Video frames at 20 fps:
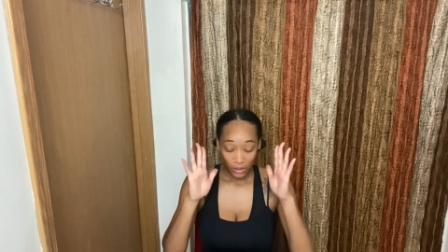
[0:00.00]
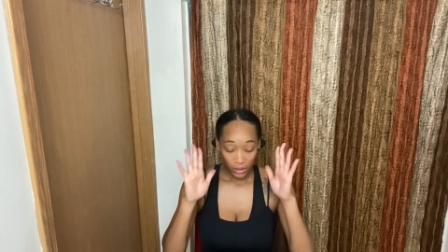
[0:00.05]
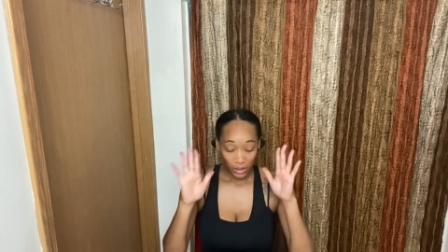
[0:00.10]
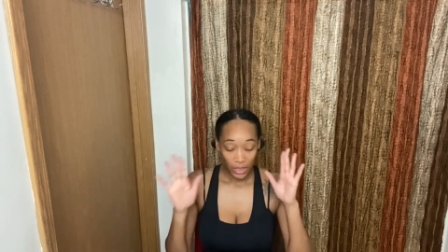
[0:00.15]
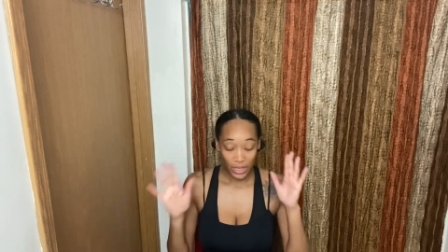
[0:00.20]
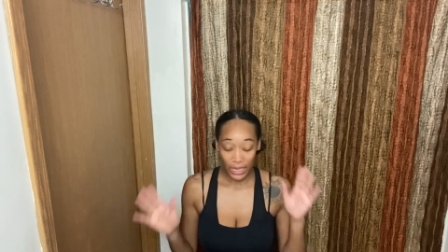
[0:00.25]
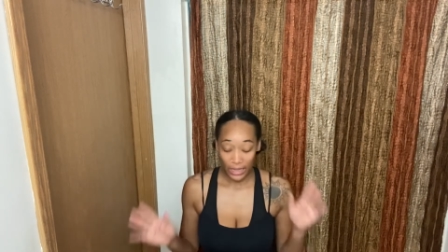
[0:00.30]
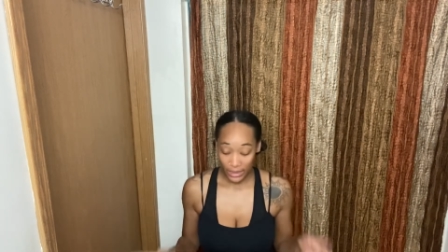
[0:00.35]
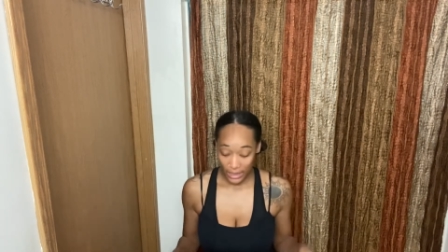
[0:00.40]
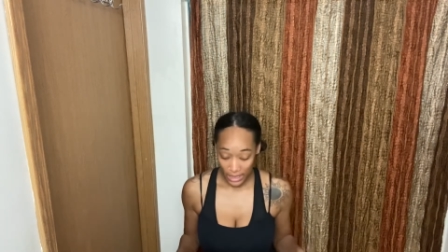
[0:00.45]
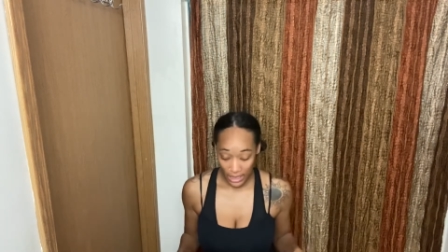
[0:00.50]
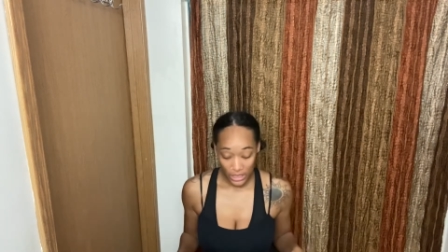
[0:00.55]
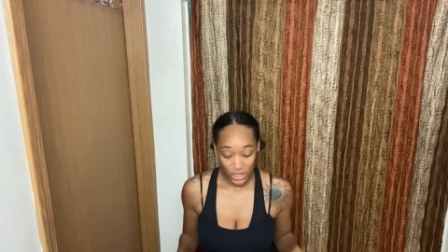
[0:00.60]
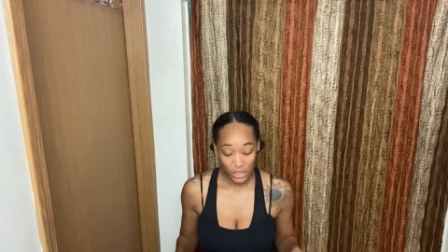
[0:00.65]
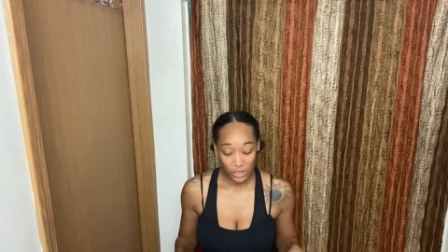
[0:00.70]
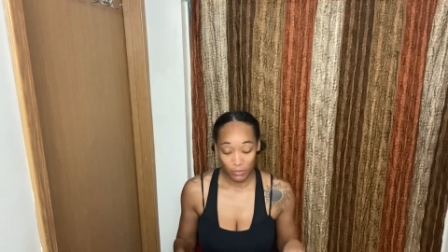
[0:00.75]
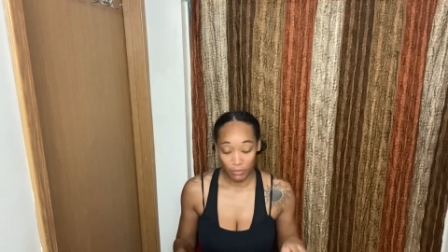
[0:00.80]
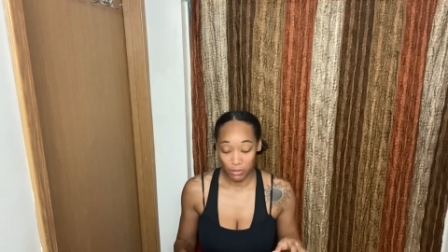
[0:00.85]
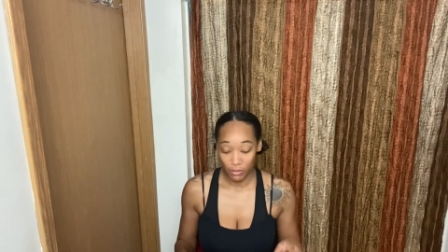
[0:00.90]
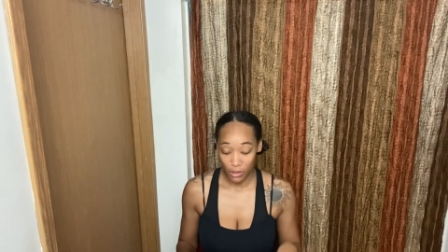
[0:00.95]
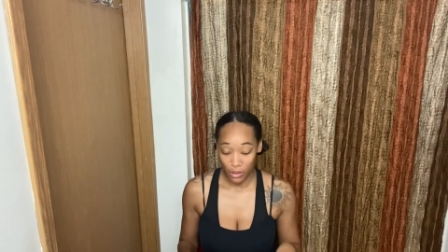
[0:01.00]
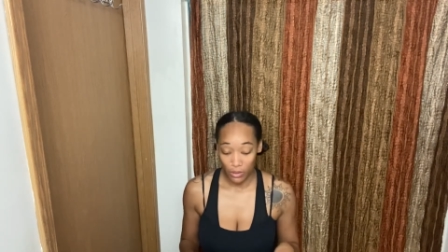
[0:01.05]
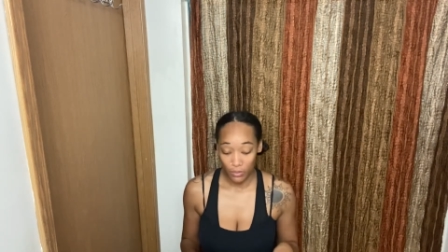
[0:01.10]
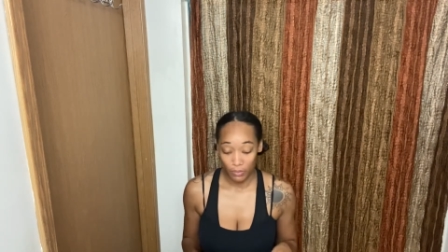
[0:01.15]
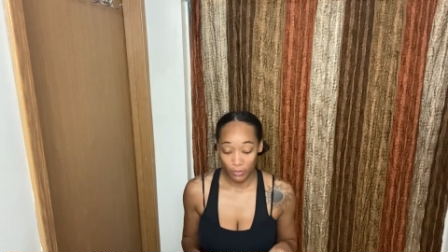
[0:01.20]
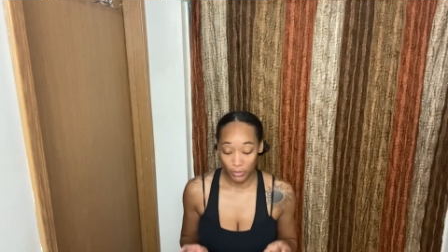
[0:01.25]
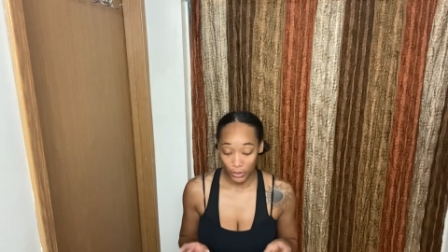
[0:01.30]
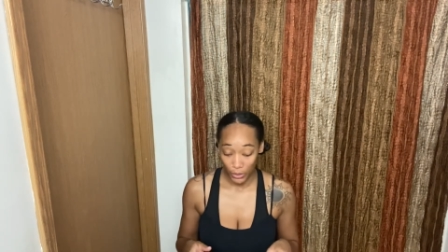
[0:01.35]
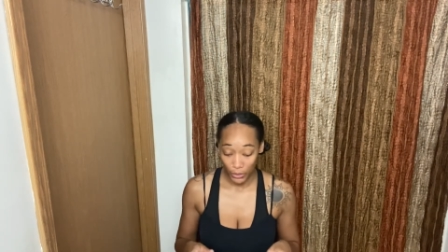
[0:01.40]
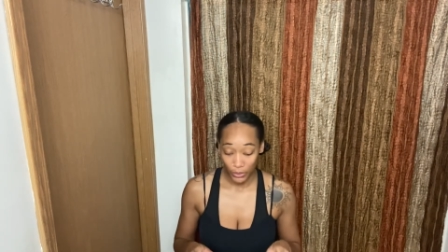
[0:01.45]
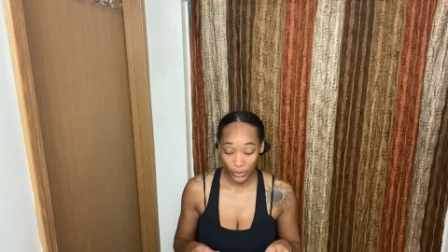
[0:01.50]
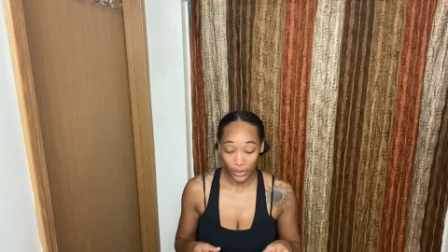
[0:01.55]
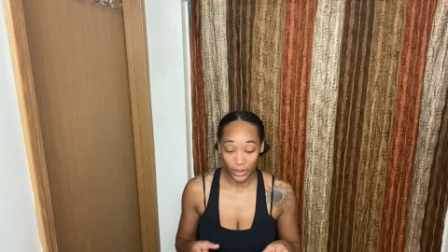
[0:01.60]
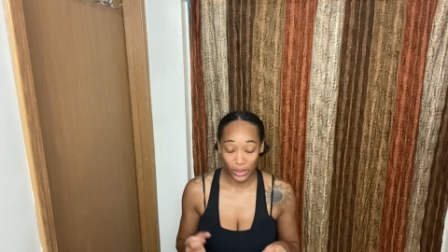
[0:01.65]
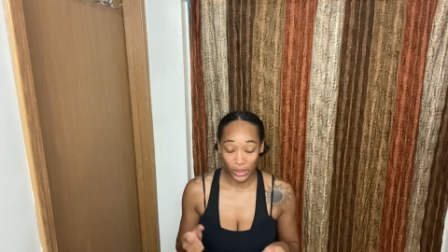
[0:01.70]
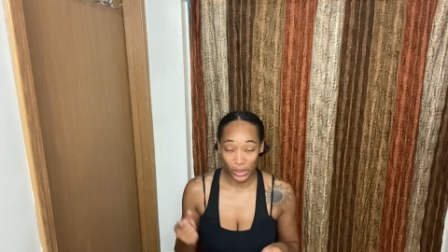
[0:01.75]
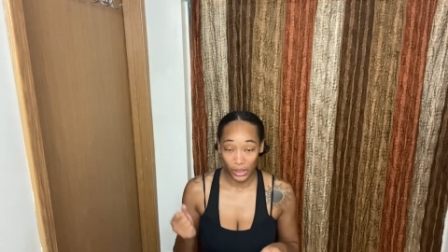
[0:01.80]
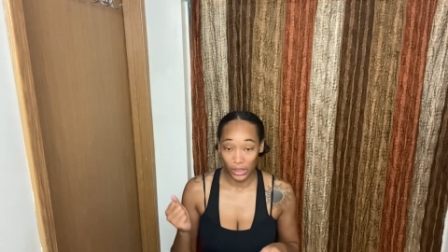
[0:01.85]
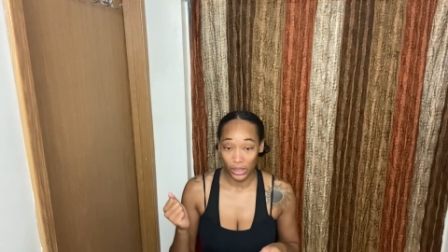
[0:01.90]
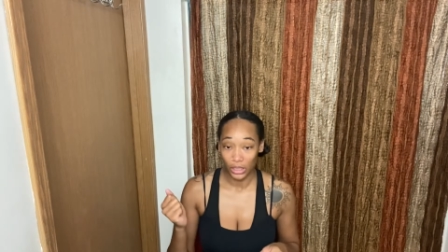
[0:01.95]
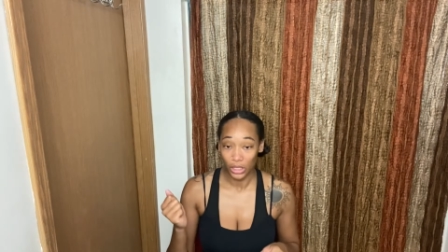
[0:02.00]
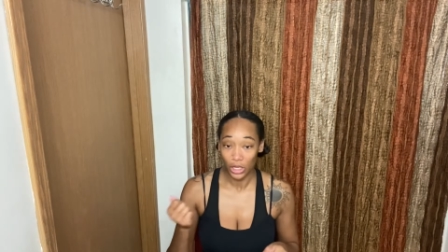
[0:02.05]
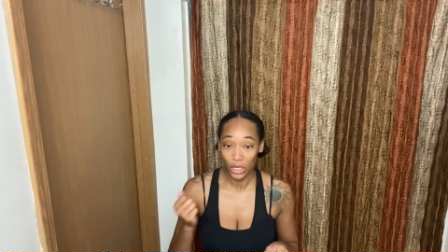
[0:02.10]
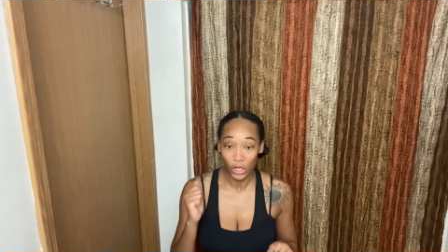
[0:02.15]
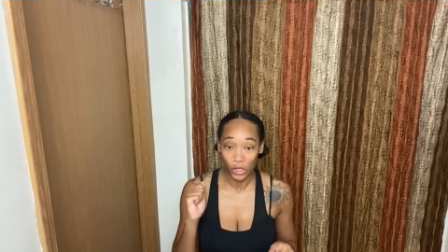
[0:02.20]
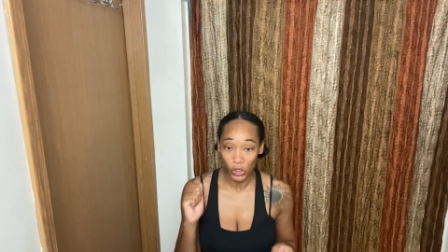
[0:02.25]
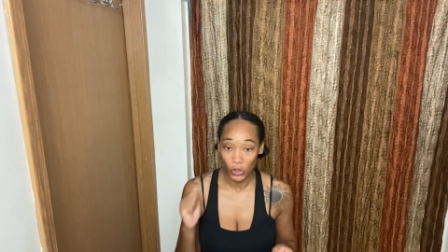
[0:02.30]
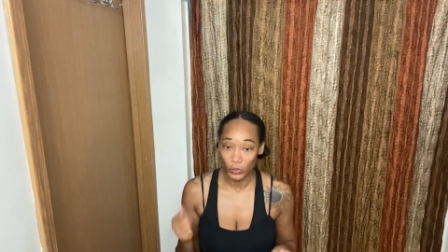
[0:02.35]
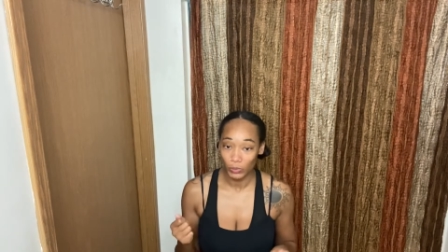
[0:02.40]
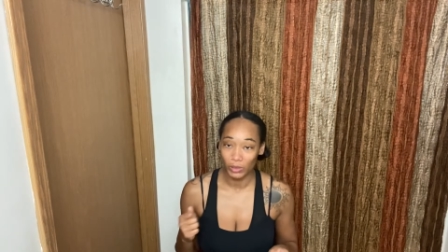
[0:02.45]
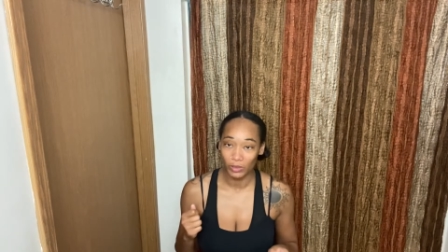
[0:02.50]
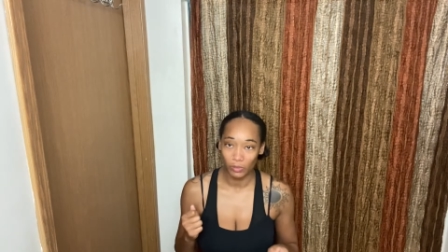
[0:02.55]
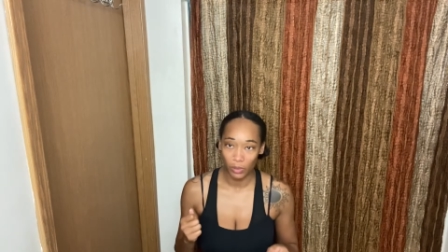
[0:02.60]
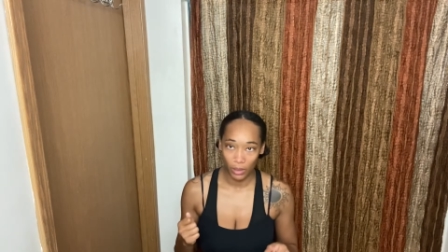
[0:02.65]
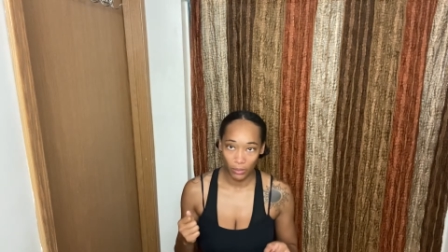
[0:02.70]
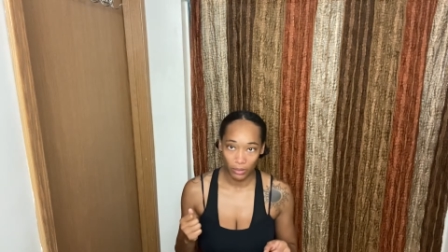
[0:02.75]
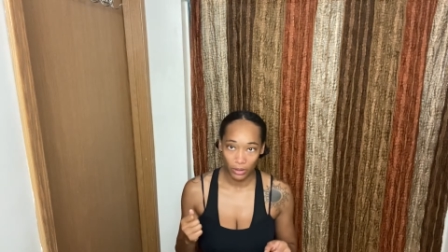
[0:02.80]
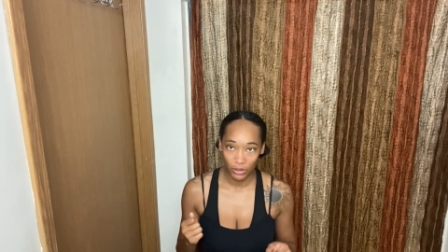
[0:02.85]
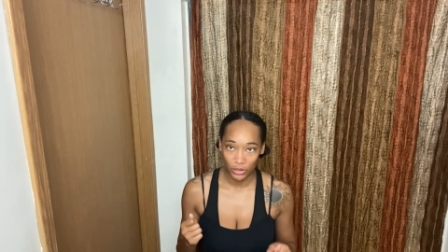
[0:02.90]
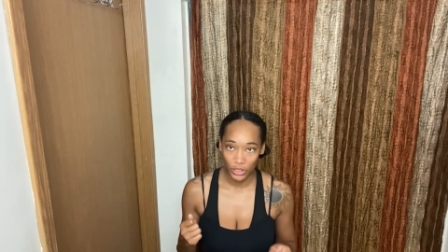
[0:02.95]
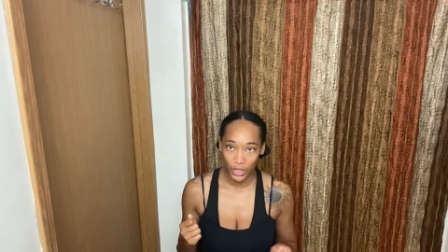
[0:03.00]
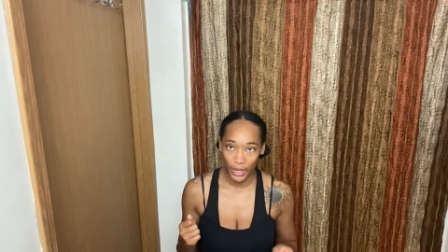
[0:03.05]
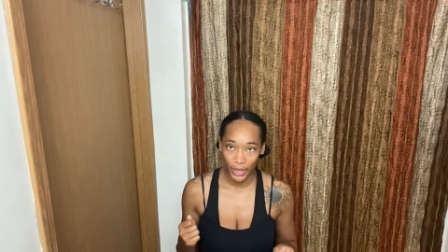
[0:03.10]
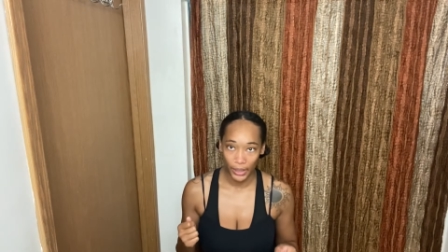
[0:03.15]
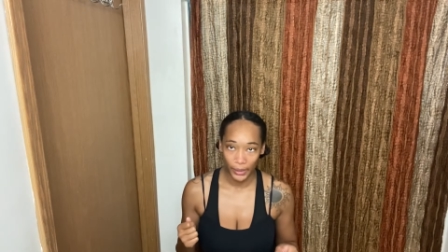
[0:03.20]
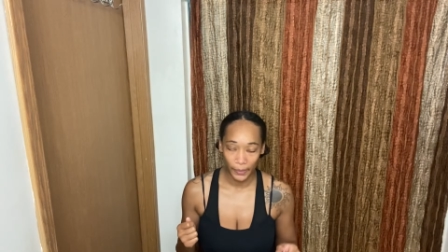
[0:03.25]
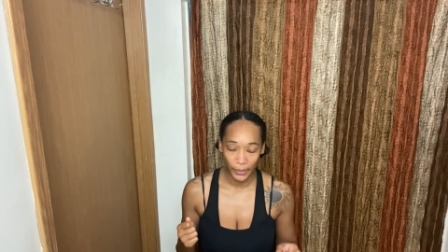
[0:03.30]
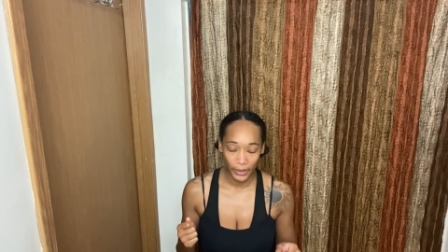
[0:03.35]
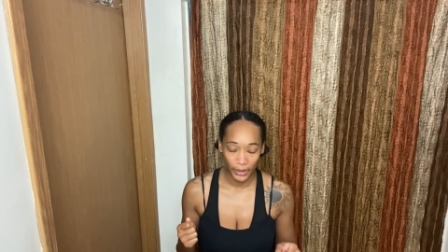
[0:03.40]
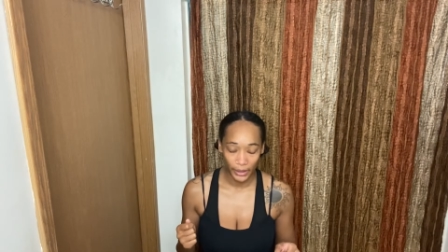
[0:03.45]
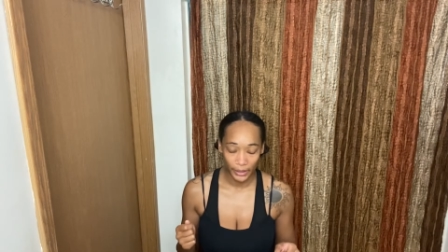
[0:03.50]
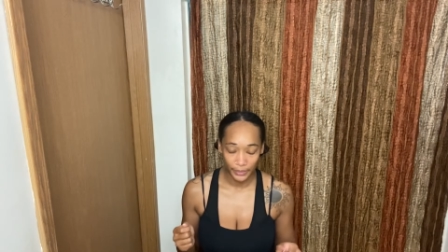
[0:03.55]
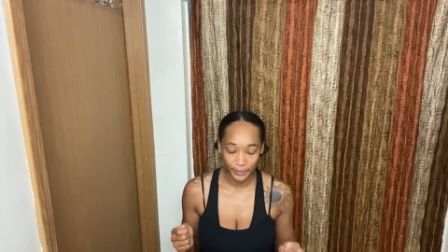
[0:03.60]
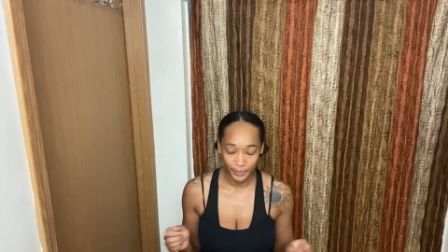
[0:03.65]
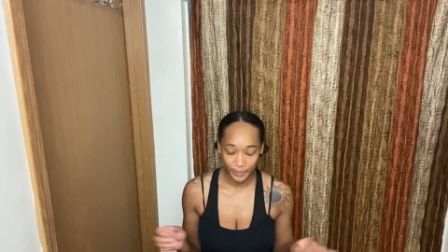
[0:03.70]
and I think I just broke the comb of my blow dryer, but